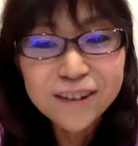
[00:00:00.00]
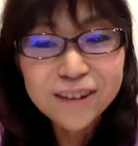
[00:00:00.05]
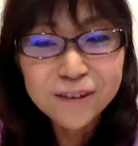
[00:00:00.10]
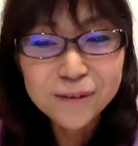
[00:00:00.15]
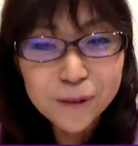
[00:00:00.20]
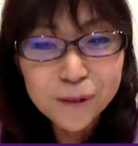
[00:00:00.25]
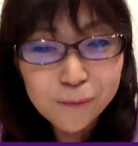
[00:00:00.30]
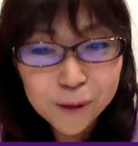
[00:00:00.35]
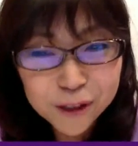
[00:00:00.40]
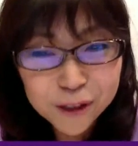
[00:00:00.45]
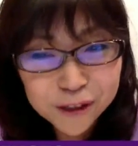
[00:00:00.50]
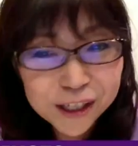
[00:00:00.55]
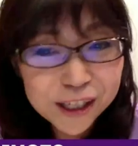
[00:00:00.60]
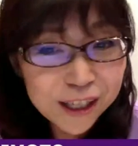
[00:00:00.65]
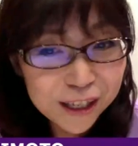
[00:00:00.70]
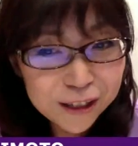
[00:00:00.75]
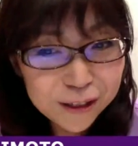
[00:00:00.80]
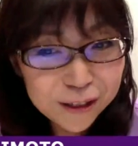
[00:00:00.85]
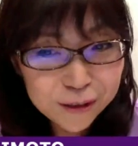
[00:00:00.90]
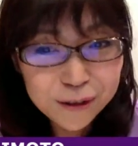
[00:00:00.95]

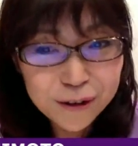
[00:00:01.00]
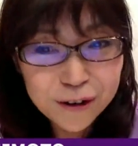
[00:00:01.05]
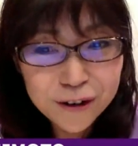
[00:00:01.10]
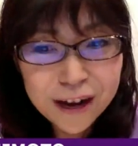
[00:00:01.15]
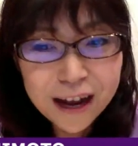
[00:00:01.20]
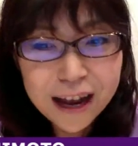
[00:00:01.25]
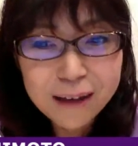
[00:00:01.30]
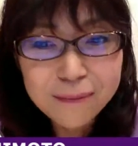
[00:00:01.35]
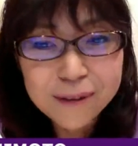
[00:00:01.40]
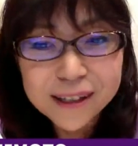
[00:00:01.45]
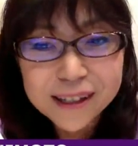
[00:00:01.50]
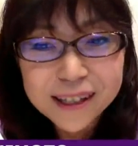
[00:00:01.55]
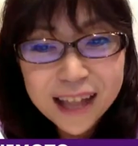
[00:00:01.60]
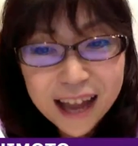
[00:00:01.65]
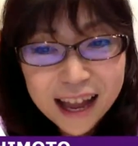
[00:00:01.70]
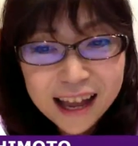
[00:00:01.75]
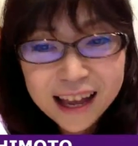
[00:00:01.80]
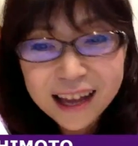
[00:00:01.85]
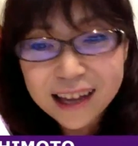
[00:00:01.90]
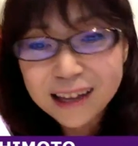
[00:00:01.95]
opportunity to have a
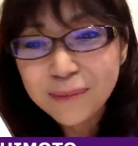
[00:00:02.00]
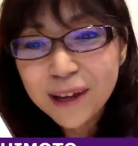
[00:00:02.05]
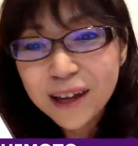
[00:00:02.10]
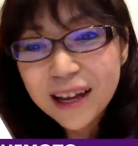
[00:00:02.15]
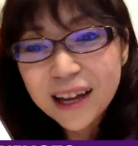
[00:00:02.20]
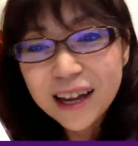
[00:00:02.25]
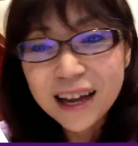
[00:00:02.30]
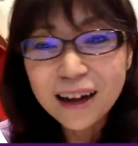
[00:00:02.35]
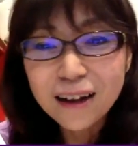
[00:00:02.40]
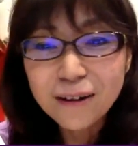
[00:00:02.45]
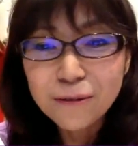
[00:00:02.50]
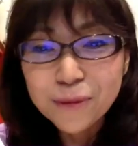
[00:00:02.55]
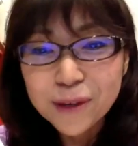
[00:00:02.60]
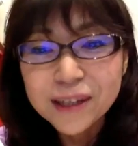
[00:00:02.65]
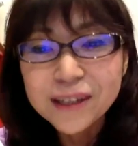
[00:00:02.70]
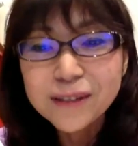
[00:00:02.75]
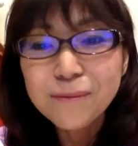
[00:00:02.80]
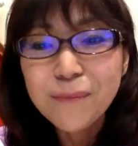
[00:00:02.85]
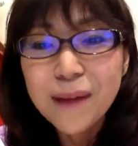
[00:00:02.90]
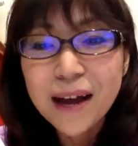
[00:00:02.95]
time
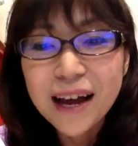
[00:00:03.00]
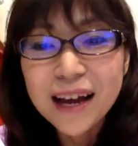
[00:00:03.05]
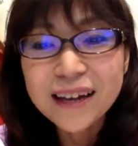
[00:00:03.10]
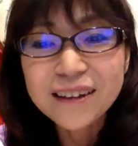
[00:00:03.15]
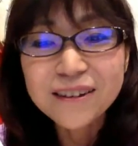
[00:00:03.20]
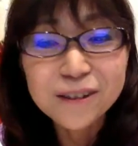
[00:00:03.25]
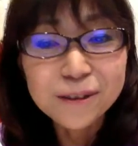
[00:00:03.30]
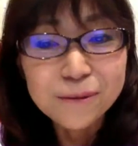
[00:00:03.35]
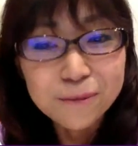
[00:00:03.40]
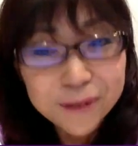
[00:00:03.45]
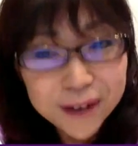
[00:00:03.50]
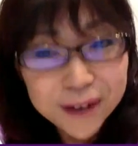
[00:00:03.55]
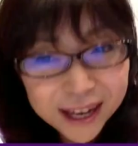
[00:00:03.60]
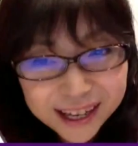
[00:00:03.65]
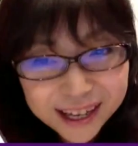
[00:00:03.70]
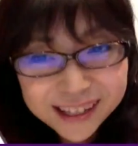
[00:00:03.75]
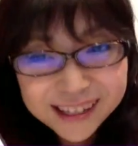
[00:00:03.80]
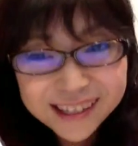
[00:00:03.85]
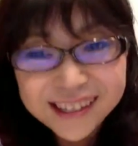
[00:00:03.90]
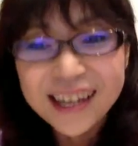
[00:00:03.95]
with my good
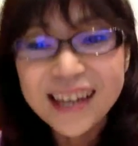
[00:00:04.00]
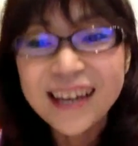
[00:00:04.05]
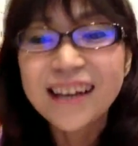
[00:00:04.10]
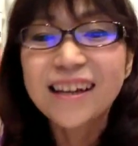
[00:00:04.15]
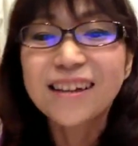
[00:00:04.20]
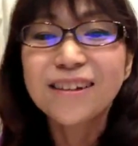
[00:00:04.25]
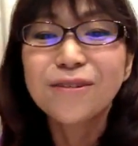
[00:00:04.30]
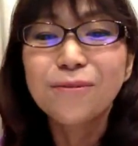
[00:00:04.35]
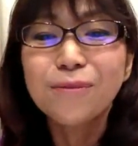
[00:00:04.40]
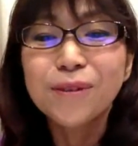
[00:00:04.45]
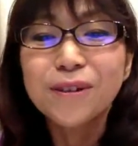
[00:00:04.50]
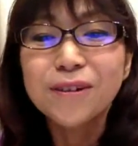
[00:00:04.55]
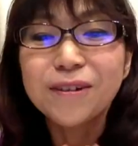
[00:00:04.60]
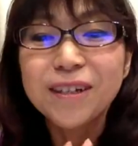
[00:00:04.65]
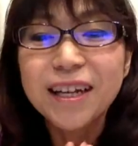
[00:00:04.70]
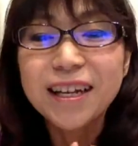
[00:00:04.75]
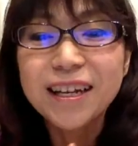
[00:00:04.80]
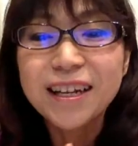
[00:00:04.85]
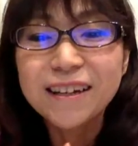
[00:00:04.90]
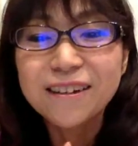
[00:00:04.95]
friend and with
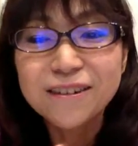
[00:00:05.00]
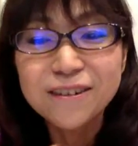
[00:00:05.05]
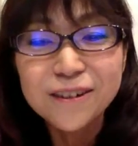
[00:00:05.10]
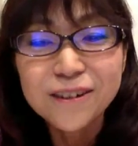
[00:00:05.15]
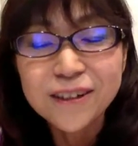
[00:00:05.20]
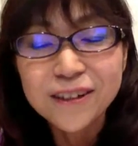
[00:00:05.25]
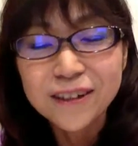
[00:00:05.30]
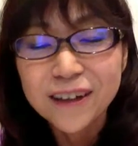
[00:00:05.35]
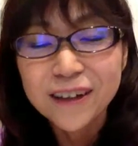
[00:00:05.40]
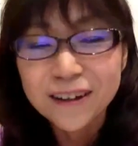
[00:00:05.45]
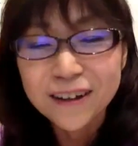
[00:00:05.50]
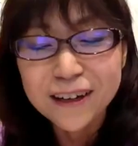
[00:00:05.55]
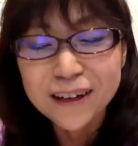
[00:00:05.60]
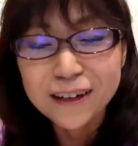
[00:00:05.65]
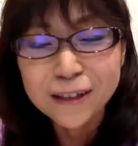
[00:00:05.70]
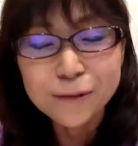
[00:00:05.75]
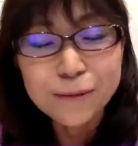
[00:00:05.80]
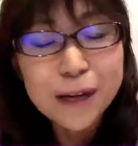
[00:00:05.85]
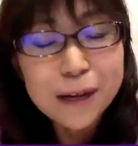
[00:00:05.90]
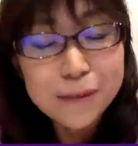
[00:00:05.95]
really good
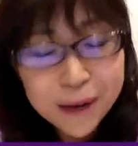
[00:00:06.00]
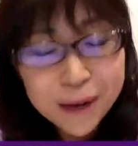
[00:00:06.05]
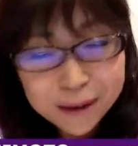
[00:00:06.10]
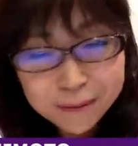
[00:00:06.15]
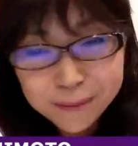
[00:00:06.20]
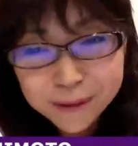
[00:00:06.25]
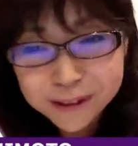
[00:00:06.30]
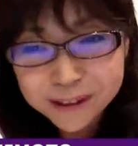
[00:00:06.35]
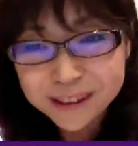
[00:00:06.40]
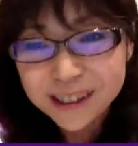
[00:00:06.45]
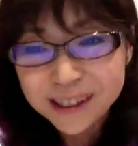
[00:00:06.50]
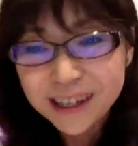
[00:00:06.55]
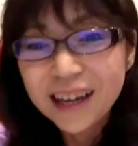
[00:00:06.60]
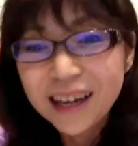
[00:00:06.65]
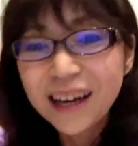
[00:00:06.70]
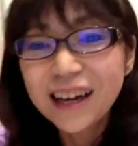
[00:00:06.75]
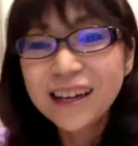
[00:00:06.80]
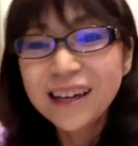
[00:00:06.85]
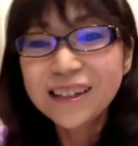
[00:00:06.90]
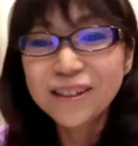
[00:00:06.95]
Deborah members.
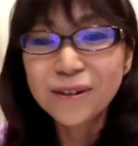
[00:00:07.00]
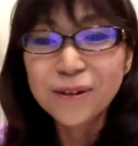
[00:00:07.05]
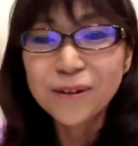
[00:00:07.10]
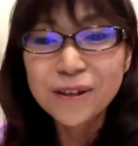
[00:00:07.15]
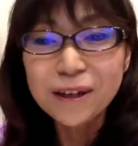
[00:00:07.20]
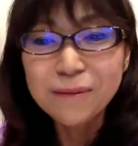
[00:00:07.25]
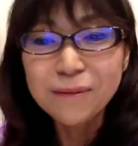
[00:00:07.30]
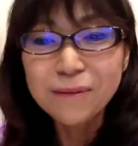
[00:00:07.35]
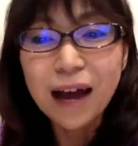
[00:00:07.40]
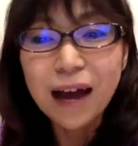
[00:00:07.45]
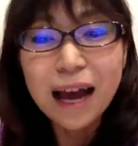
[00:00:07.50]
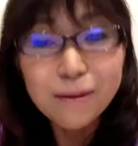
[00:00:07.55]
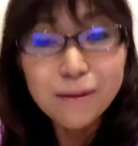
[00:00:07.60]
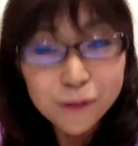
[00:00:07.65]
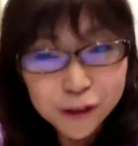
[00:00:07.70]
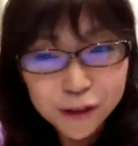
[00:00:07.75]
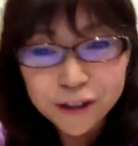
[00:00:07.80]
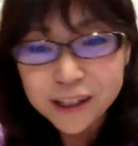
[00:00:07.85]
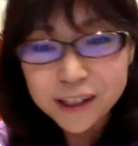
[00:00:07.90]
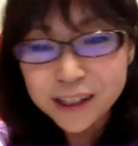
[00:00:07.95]
So therefore, I'm
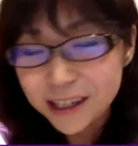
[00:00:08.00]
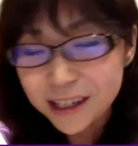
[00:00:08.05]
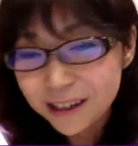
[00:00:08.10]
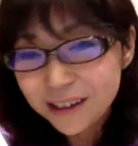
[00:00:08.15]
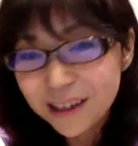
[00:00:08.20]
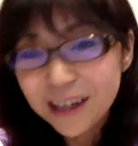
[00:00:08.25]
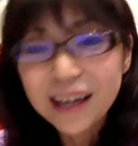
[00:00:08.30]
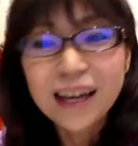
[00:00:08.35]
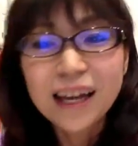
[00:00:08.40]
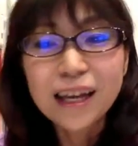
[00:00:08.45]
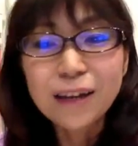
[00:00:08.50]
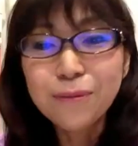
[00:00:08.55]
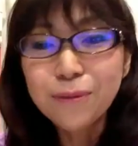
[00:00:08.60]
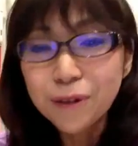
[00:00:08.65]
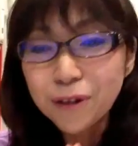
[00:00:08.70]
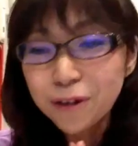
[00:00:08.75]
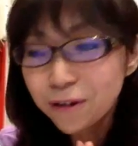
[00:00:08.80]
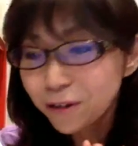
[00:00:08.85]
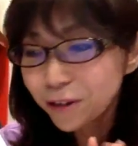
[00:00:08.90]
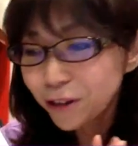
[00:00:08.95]
sure that if
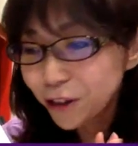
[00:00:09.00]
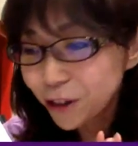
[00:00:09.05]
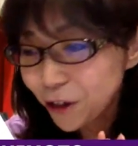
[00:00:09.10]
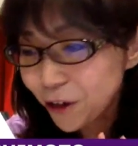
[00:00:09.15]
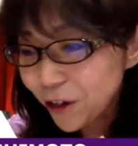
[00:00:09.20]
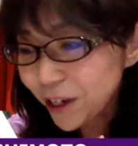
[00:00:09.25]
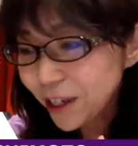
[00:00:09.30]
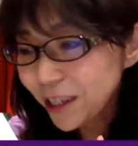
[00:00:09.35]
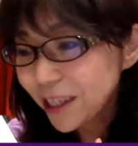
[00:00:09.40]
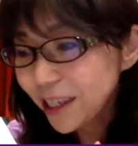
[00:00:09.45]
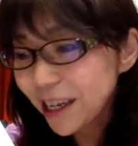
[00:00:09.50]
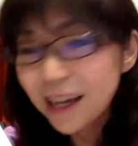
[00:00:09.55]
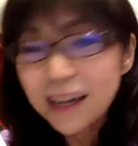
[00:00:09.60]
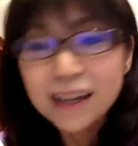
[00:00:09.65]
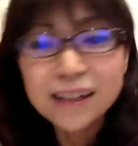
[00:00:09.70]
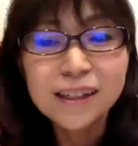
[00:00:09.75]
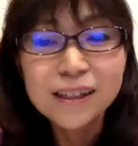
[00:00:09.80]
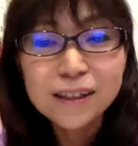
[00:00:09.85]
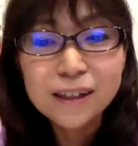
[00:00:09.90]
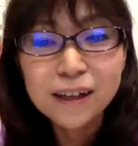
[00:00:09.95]
you join
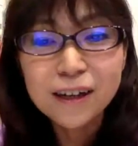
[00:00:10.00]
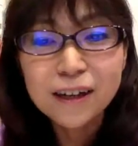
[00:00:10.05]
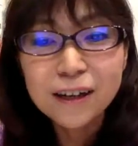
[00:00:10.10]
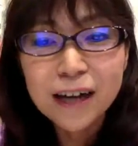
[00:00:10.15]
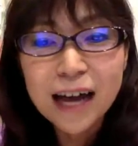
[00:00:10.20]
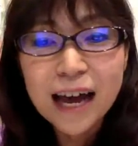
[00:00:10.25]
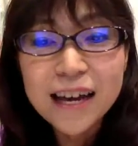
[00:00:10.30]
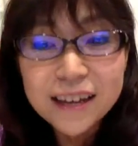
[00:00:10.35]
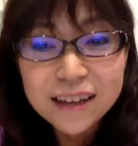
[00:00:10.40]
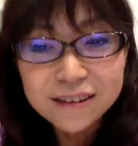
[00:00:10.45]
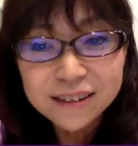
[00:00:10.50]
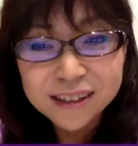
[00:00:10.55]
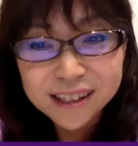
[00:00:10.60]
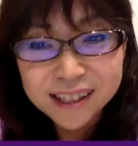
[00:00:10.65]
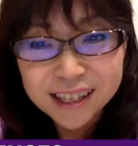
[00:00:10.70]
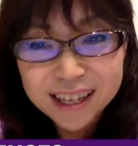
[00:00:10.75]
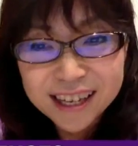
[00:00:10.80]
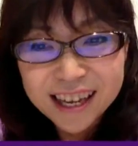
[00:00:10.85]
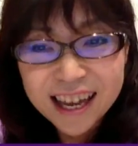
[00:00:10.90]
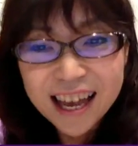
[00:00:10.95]

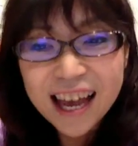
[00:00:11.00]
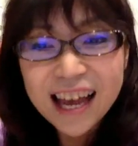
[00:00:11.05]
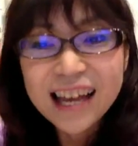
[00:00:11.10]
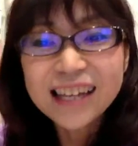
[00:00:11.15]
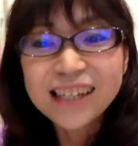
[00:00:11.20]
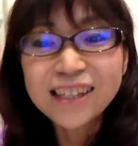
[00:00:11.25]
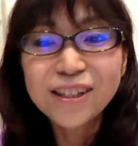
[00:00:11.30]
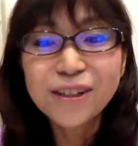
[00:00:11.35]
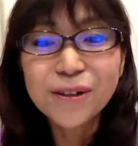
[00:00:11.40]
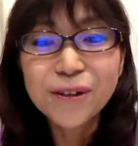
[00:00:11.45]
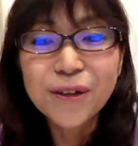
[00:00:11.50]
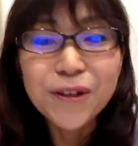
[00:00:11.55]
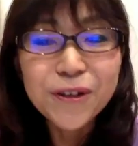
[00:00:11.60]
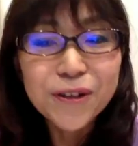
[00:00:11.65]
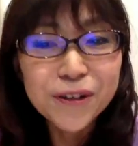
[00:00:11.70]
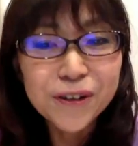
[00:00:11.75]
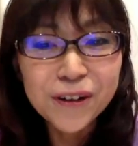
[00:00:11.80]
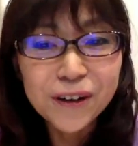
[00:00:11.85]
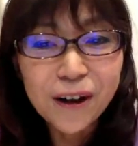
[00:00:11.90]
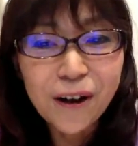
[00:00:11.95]
ILC, so
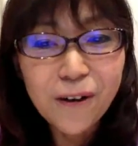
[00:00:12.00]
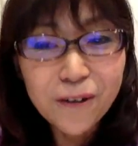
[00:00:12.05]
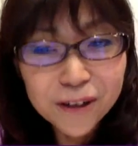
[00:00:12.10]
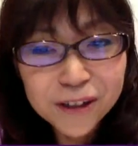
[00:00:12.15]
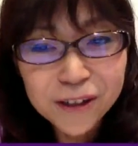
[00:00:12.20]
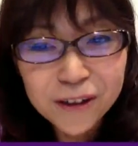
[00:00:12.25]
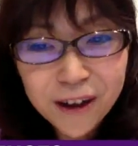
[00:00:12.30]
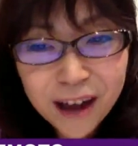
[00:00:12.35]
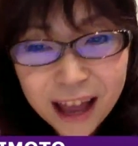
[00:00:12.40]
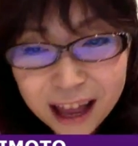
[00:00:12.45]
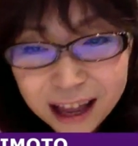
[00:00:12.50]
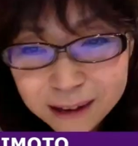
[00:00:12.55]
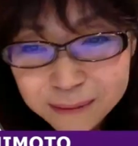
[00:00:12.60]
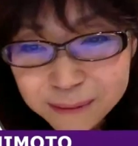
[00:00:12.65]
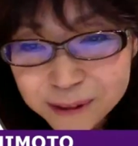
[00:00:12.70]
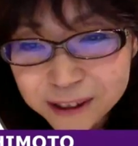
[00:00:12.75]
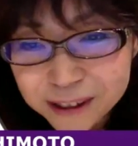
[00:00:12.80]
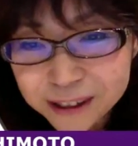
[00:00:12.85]
you also have